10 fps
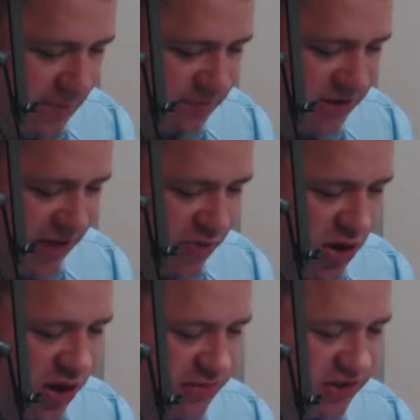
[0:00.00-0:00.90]
Today we're
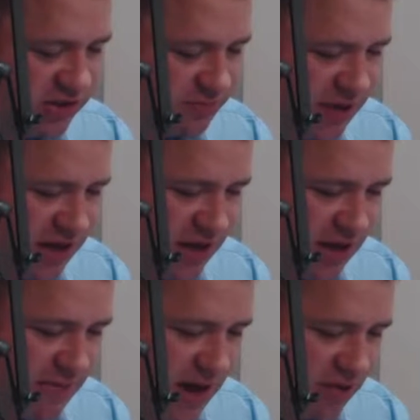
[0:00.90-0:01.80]
going to be speaking
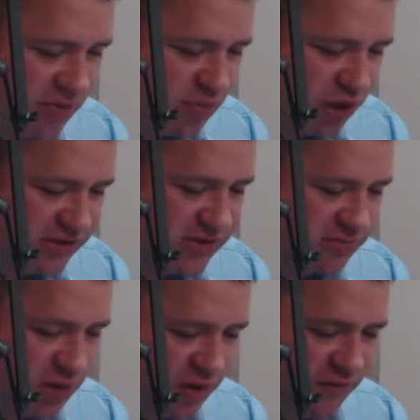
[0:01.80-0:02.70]
about the present
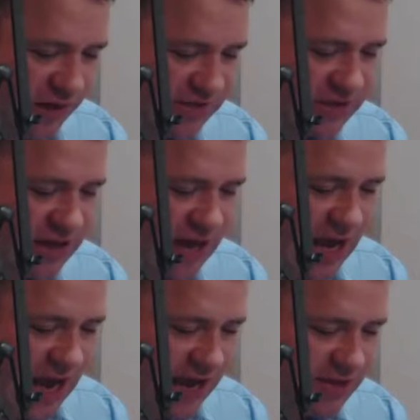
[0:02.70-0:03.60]
perfect
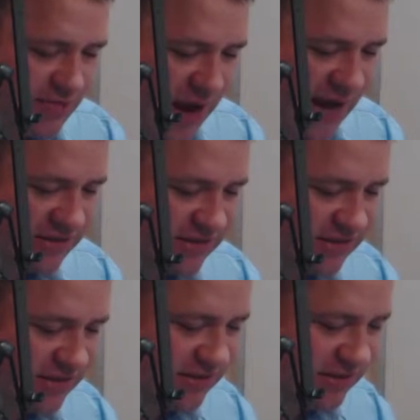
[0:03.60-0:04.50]
and the past
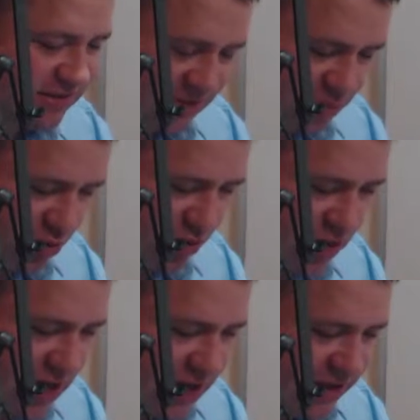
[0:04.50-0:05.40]
simple.
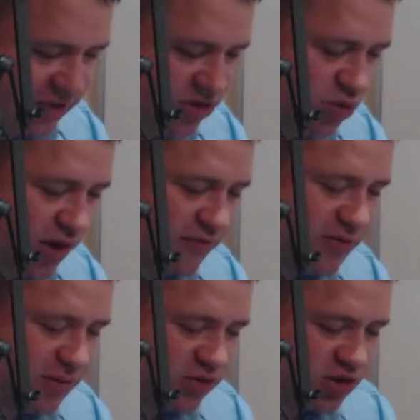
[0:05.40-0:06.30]
This is one of
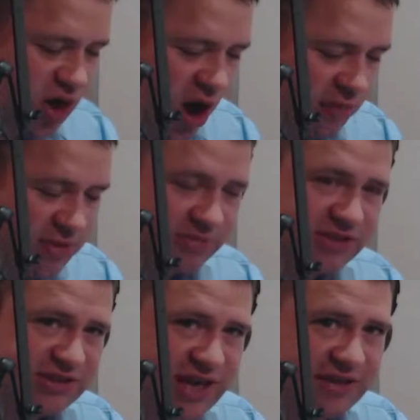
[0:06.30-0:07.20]
the most common
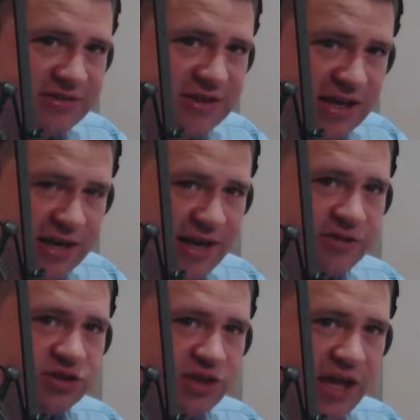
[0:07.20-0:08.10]
mistakes that an
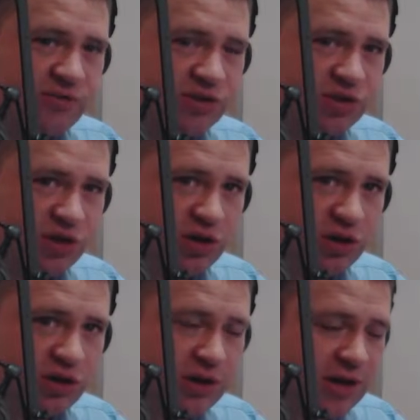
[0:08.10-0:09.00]
English language learner